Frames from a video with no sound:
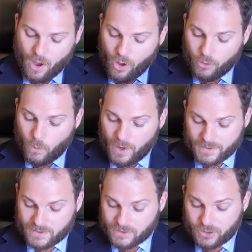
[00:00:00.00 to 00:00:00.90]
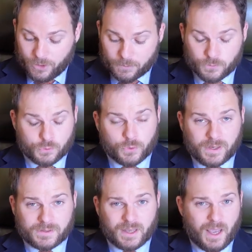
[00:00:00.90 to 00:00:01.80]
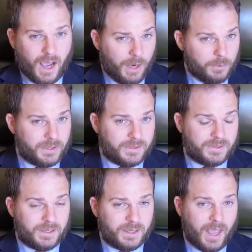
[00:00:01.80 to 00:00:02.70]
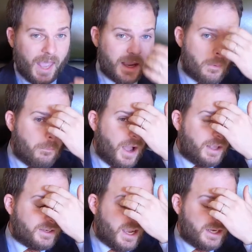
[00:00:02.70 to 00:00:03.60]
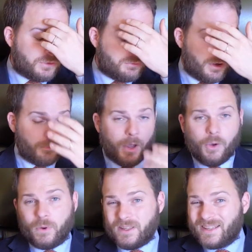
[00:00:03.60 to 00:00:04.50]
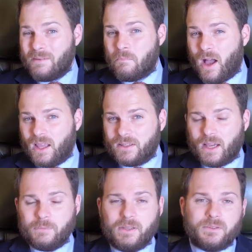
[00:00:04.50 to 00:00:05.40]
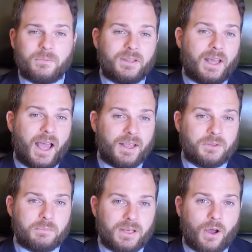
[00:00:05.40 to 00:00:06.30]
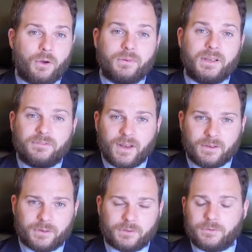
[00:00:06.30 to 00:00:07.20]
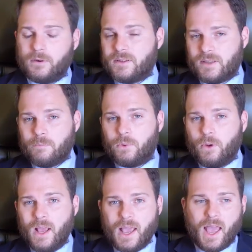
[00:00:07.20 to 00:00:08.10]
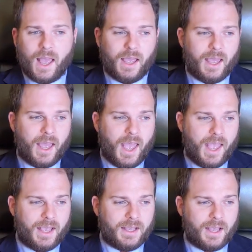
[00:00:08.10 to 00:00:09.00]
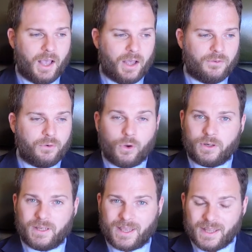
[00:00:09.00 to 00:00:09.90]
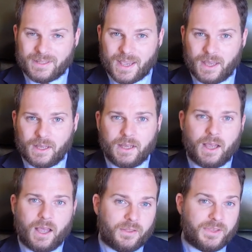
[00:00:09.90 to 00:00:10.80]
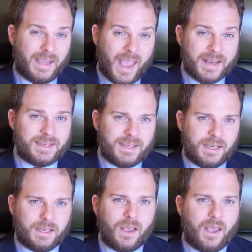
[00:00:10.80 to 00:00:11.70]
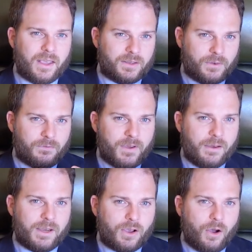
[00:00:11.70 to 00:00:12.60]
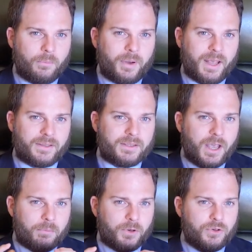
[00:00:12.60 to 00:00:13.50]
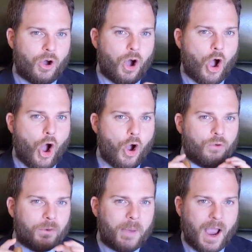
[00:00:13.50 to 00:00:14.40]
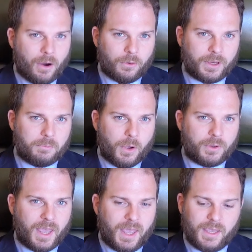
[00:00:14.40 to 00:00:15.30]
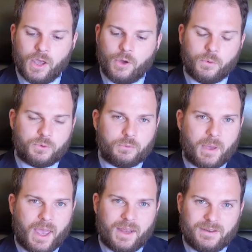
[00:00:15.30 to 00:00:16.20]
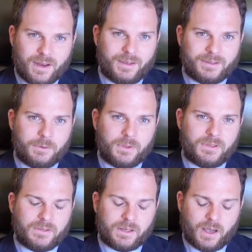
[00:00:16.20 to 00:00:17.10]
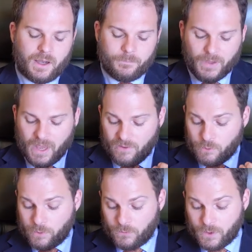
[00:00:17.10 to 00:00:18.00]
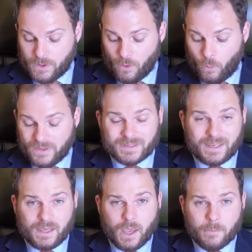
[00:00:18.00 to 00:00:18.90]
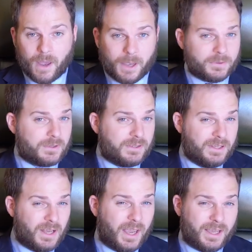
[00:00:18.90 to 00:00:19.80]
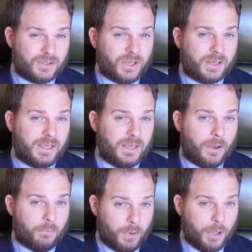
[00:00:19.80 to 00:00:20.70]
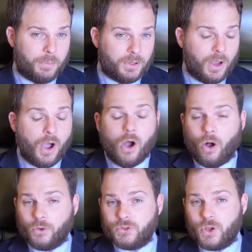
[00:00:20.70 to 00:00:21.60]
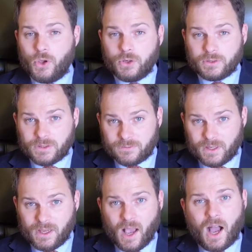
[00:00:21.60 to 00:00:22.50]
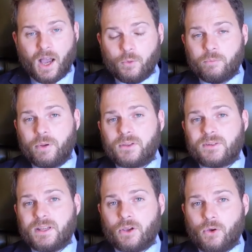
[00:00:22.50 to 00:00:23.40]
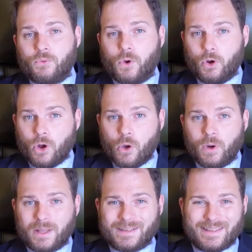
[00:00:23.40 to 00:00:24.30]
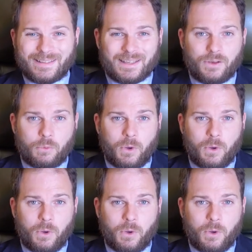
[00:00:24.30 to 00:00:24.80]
Otherwise, in terms of drinks, I would consider a mild aged rum. When I say mild, I mean something that hasn't been overly flavored. For example, Flor de Caña, the 18, it has a very complex but not overpowering bouquet, which would pair nicely with the cigar. If you prefer whiskey, perhaps consider a Kentucky bourbon. Alternatively, I would personally go for a lowland single